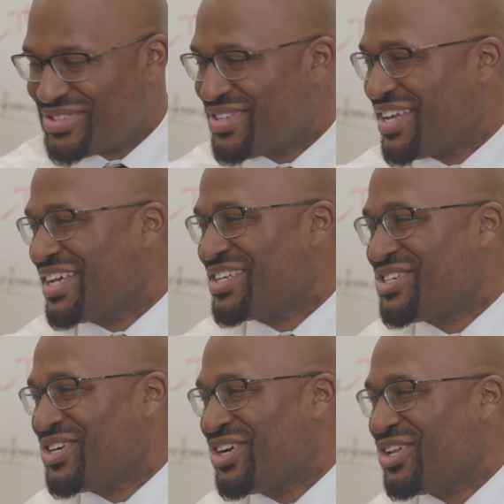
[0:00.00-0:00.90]
day-to-day,
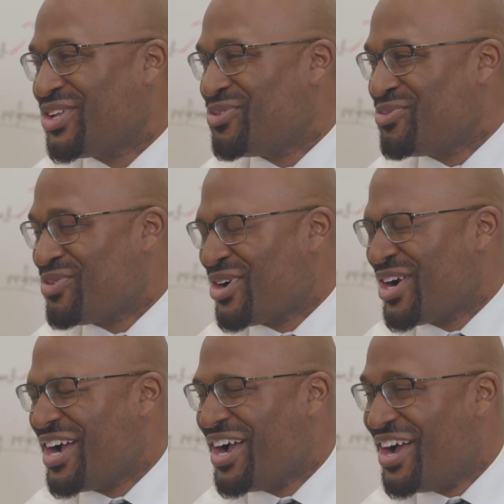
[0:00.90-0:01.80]
but
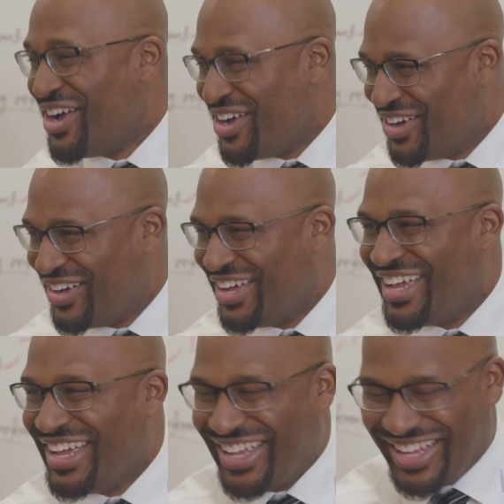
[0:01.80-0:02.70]

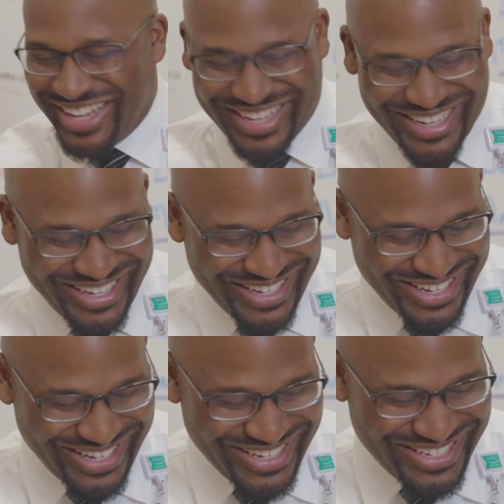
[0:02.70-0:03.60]
who you
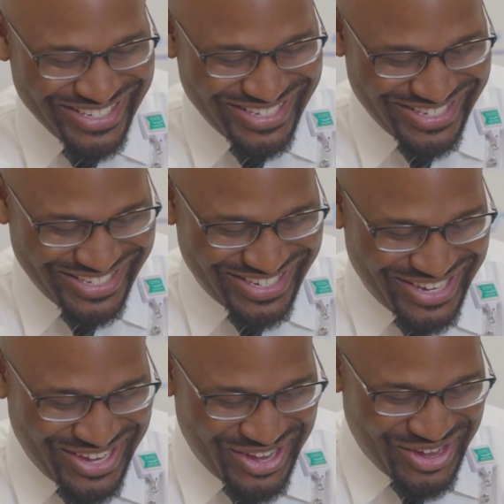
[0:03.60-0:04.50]
are lies in
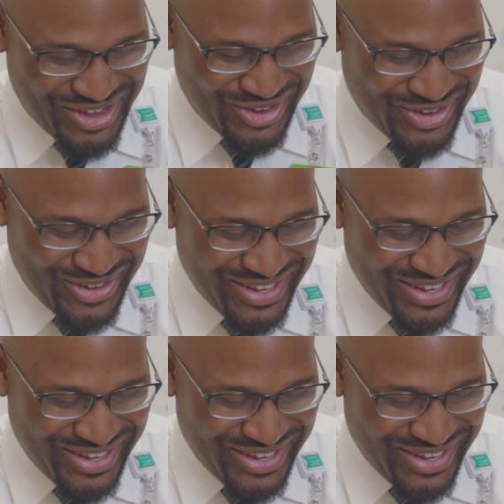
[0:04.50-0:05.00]
something so much